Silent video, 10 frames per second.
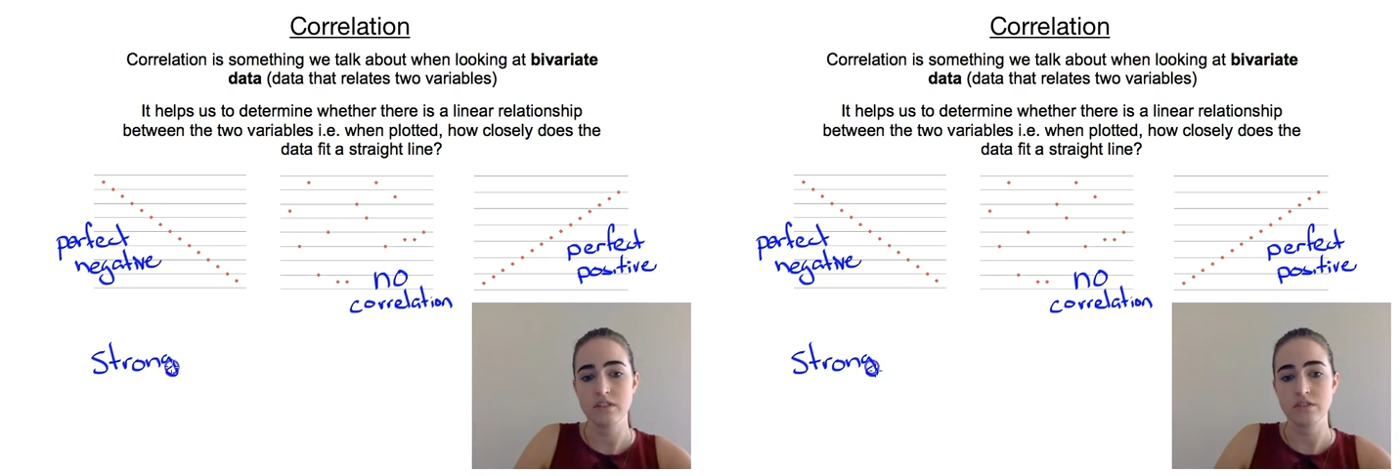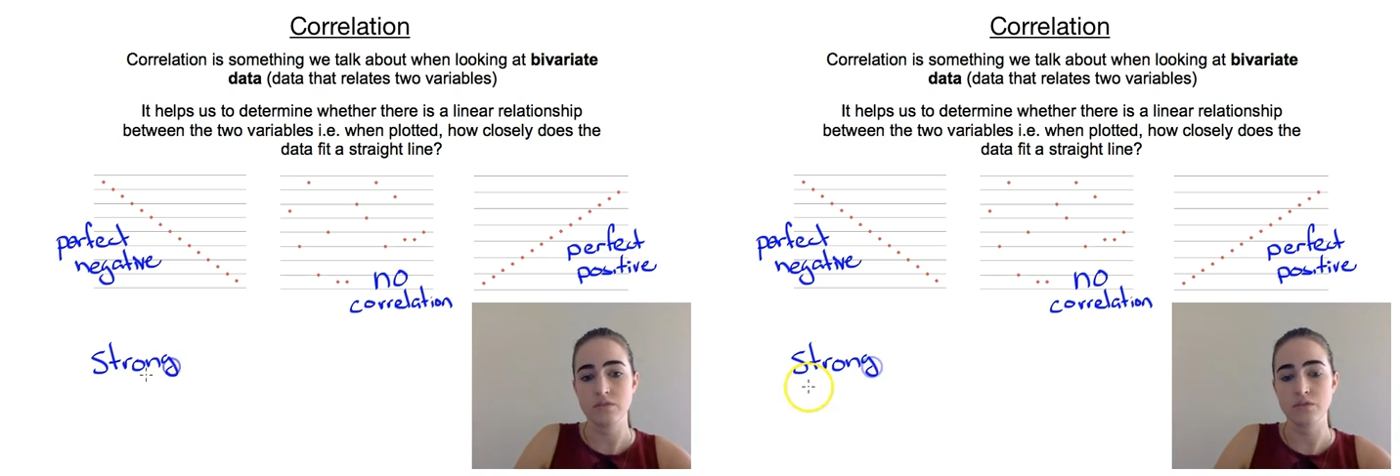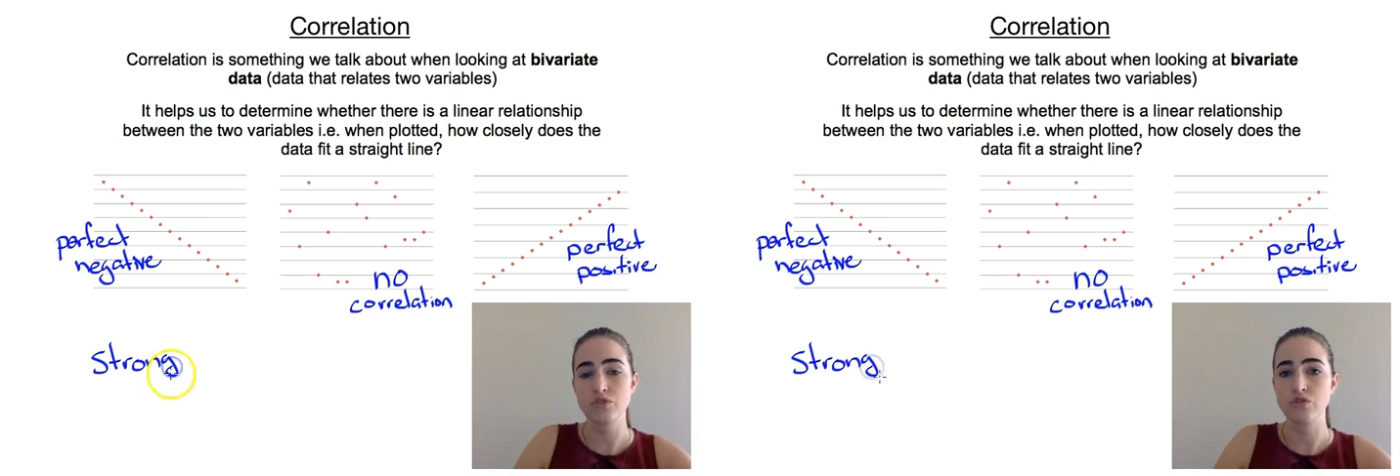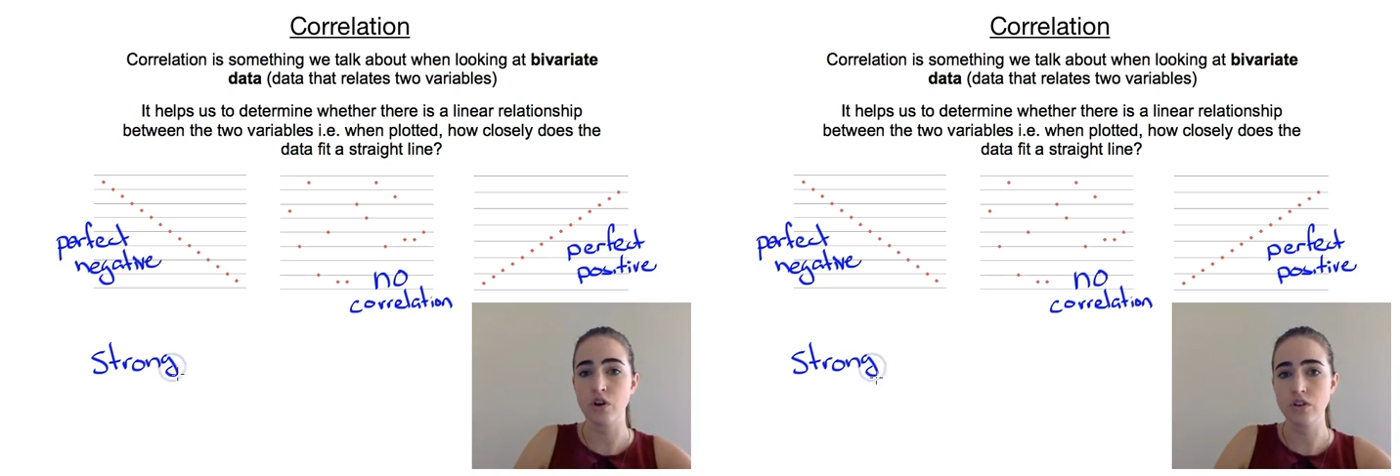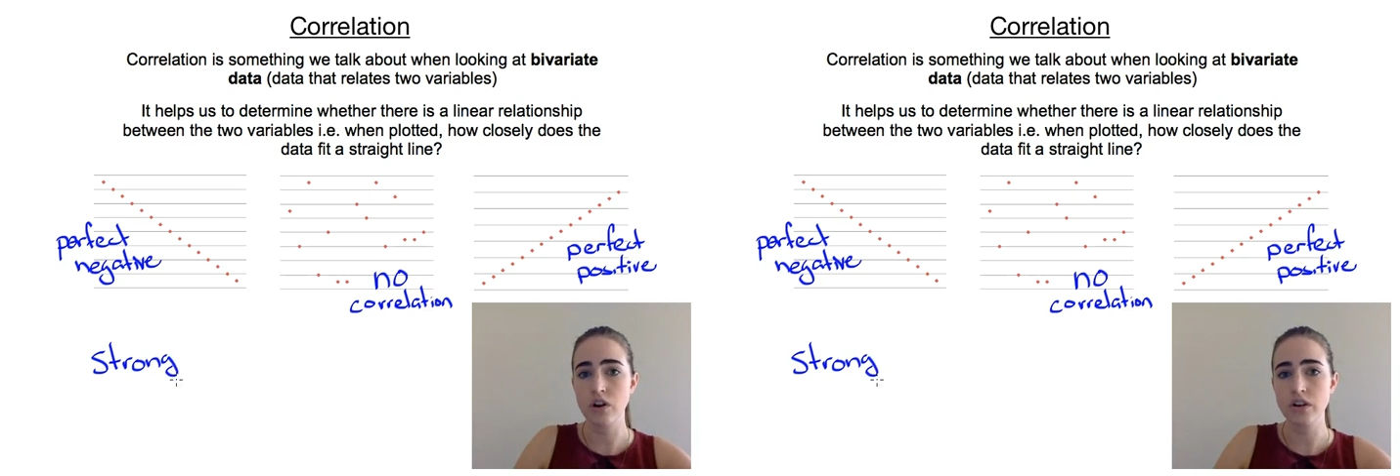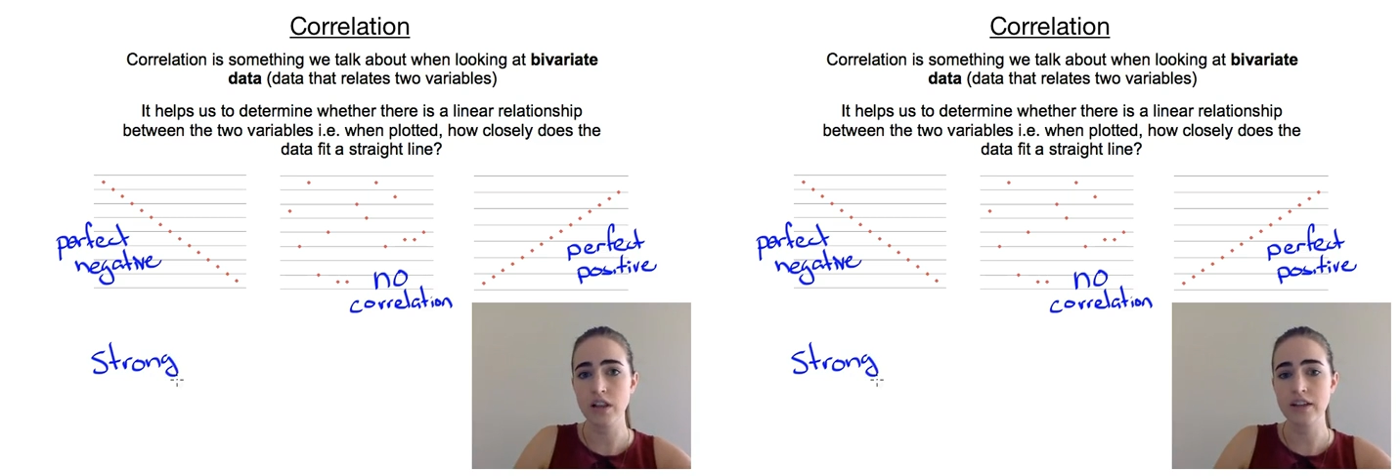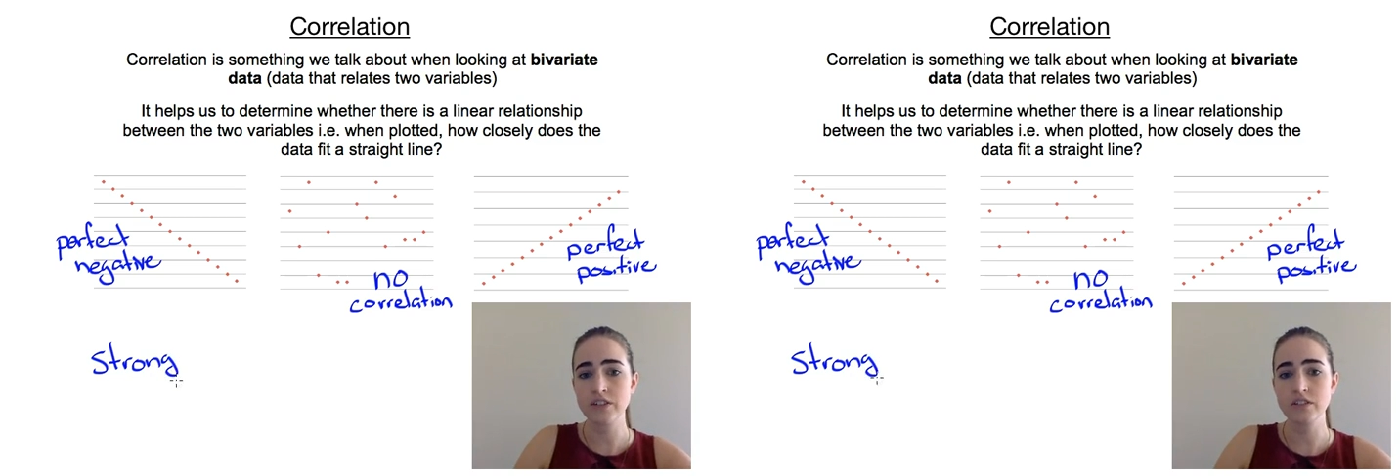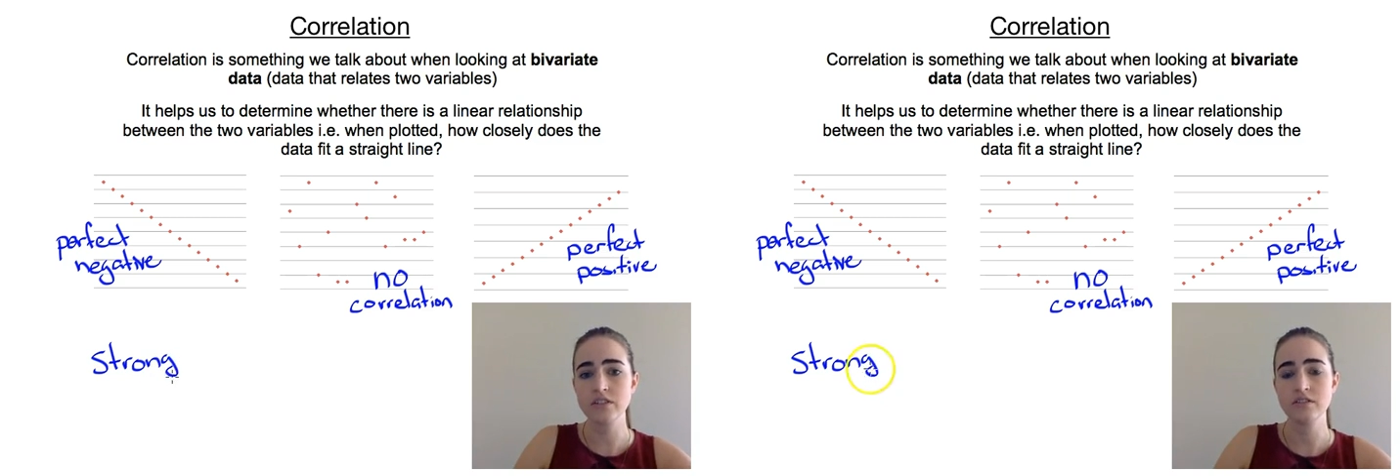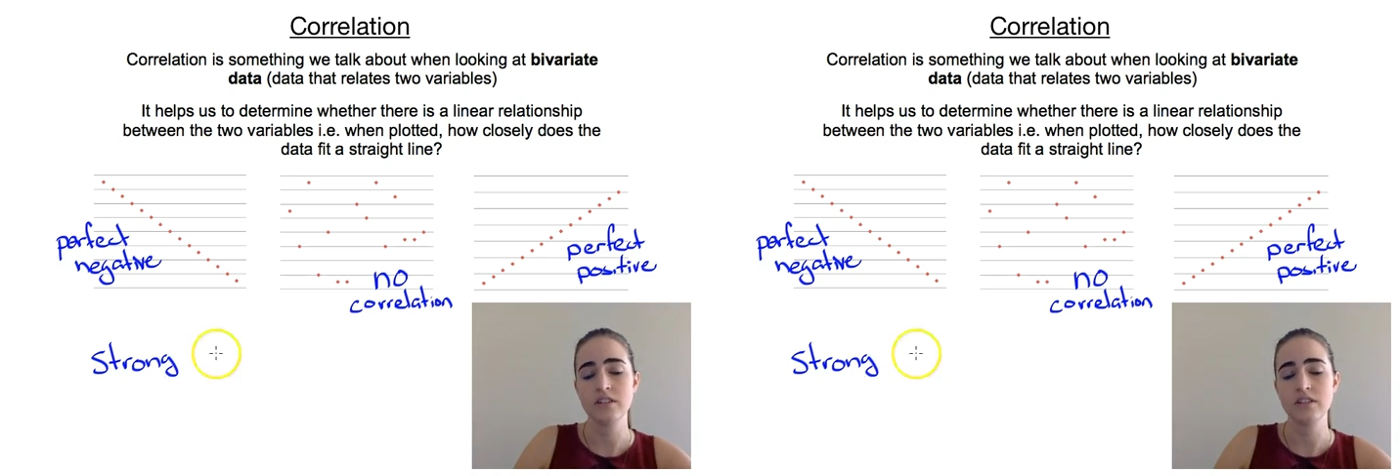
so a strong correlation.